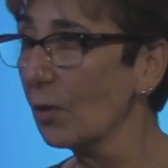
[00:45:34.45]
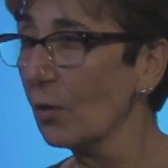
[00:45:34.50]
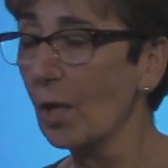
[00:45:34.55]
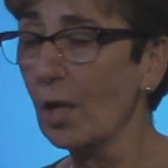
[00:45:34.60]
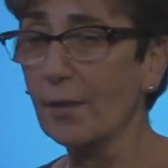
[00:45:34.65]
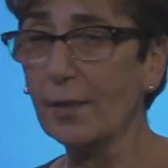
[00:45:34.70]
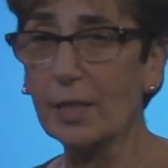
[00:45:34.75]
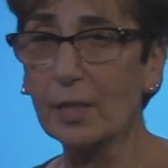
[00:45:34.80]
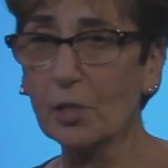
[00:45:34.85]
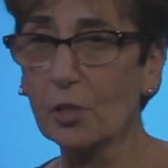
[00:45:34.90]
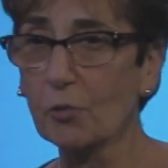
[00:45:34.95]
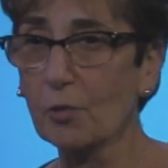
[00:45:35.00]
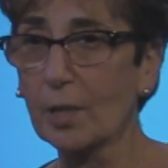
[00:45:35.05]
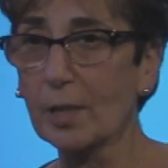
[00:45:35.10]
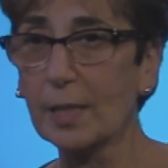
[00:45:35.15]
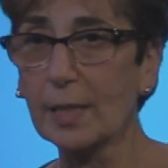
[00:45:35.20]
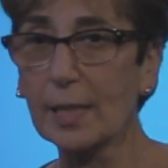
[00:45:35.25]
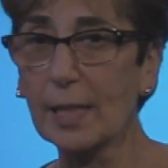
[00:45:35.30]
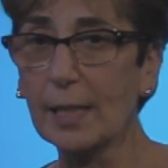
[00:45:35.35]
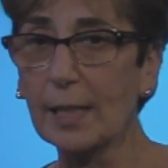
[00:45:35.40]
All the
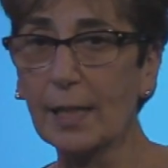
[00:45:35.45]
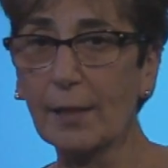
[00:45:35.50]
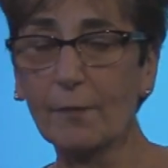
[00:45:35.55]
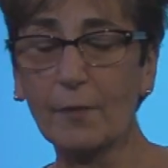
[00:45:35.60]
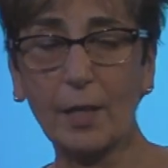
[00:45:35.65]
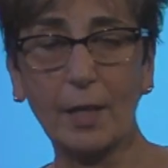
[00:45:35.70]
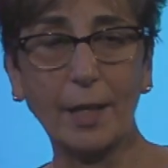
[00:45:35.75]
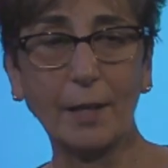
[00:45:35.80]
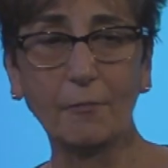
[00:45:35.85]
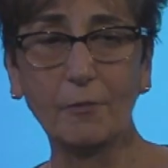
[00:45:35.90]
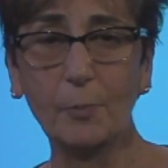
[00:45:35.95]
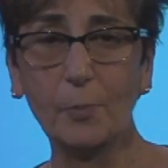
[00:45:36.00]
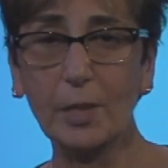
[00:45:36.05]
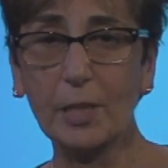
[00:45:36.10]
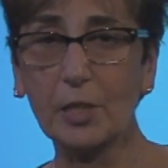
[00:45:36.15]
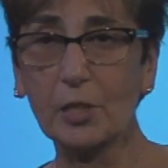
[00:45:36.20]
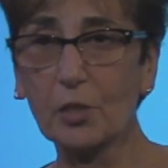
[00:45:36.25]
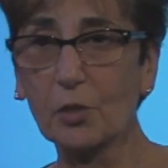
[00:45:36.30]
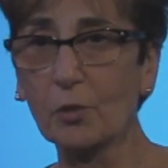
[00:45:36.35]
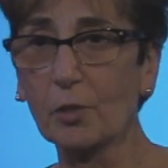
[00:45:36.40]
instructors I have,
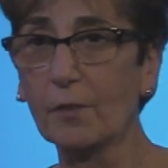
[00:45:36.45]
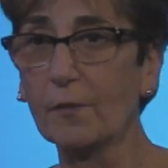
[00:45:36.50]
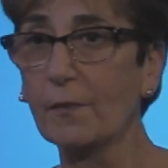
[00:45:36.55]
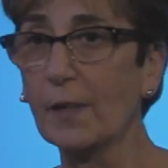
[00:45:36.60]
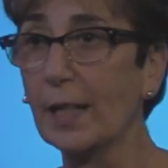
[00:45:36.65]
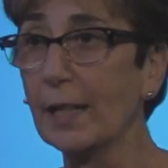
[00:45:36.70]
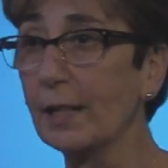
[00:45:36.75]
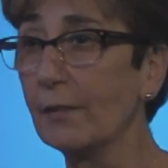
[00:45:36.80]
everybody's certified,